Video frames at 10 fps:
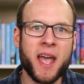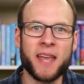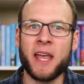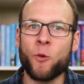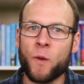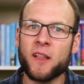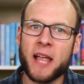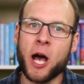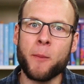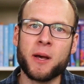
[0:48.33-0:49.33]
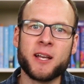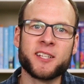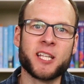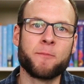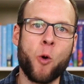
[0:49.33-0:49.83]
and that will help
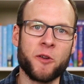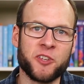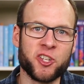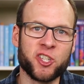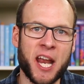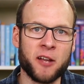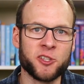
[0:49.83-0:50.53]
support this channel.